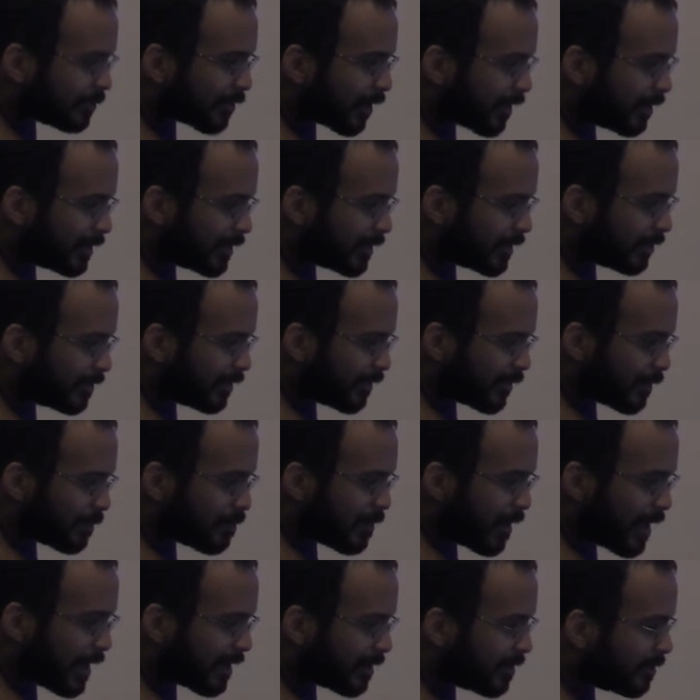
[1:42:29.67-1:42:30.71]
drive signal, you have to
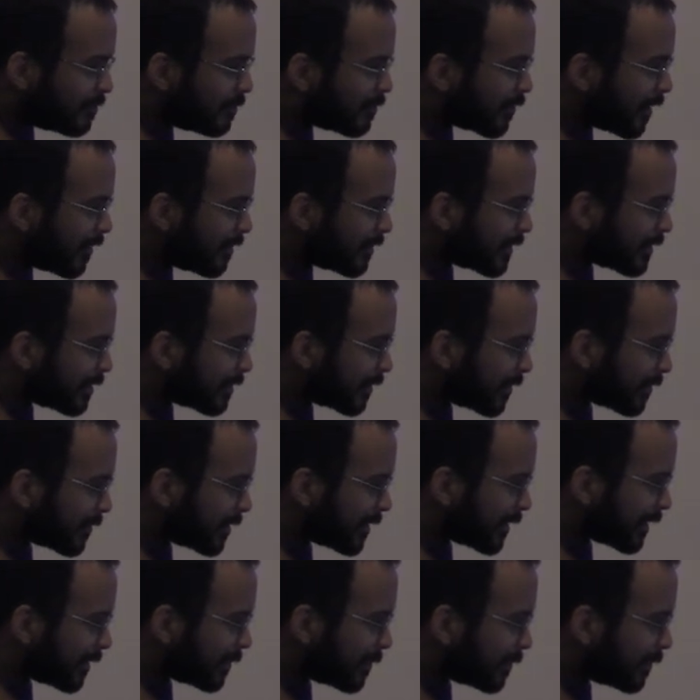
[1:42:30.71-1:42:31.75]
make a new drive signal every
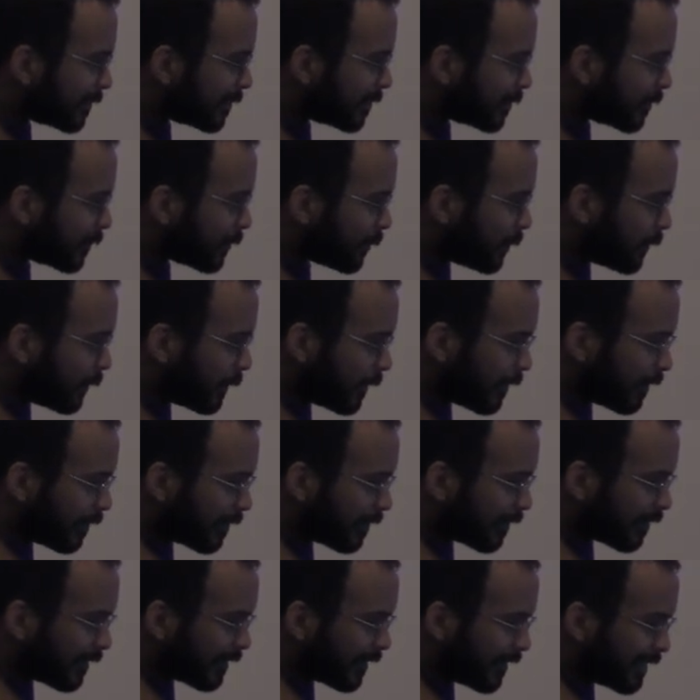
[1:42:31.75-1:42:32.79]
time. Yeah.
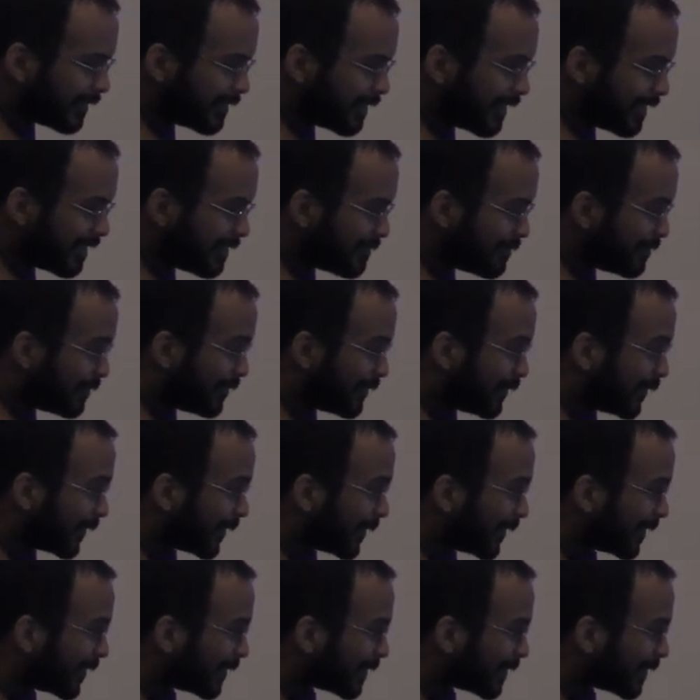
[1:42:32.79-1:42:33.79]
It's not useful.